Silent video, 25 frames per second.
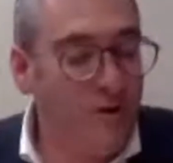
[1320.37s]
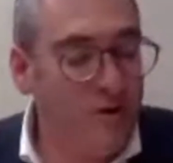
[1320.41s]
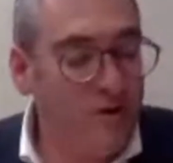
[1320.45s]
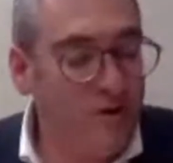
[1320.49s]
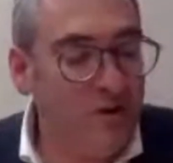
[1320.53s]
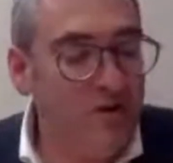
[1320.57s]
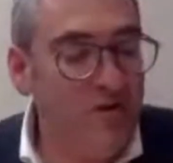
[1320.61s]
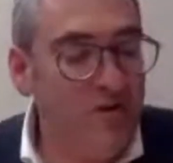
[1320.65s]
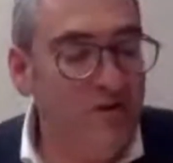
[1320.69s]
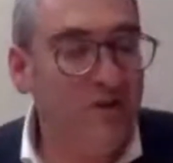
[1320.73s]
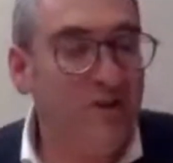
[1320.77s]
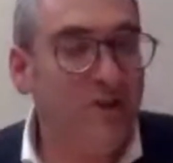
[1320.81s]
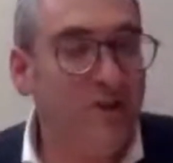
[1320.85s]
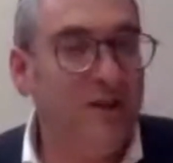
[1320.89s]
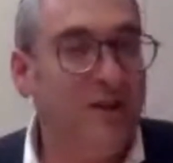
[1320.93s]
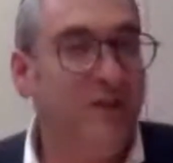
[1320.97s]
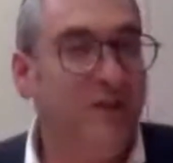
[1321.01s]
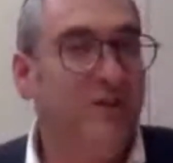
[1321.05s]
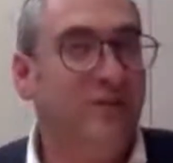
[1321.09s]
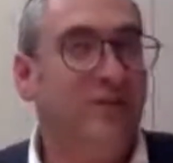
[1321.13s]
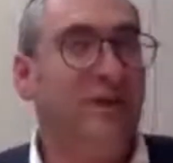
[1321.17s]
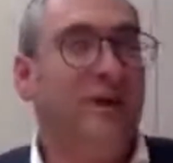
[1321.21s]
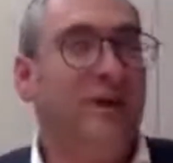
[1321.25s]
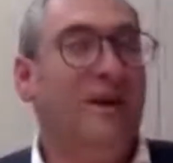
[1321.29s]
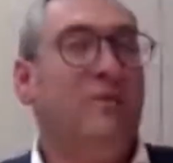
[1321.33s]
What's
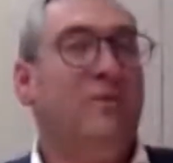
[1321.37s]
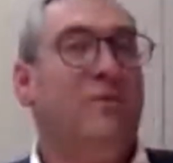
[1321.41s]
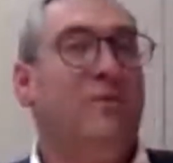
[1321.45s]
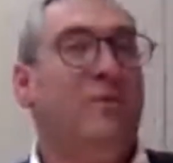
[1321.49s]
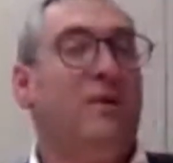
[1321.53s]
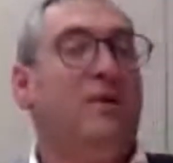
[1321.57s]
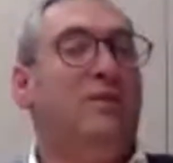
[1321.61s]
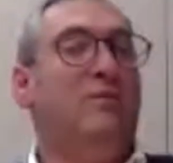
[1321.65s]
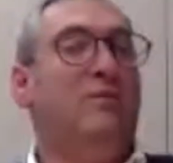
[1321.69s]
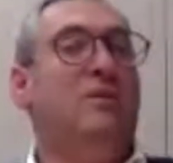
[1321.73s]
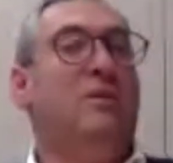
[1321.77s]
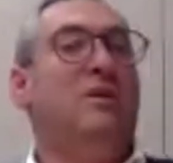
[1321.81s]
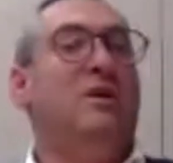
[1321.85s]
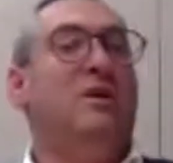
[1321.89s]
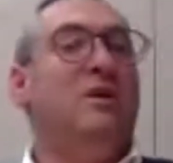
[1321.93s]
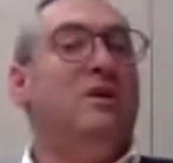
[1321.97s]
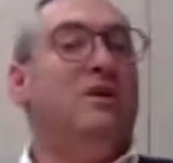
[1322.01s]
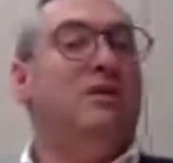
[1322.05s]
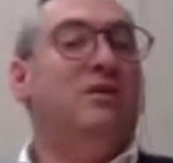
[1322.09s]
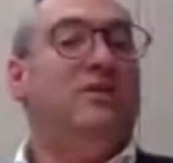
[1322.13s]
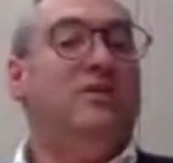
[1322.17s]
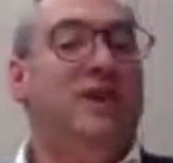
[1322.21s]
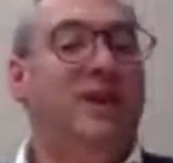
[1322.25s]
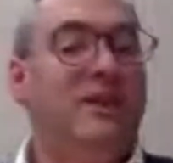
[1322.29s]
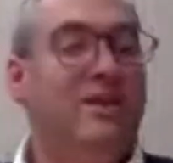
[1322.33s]
interesting is that when
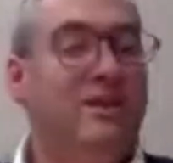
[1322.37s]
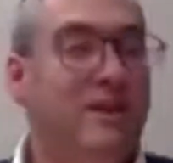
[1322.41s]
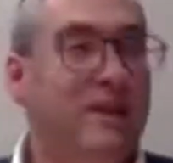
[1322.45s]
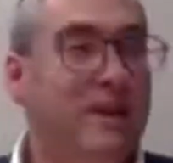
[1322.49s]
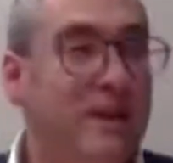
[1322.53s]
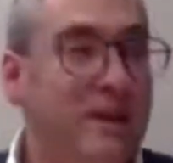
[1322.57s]
we say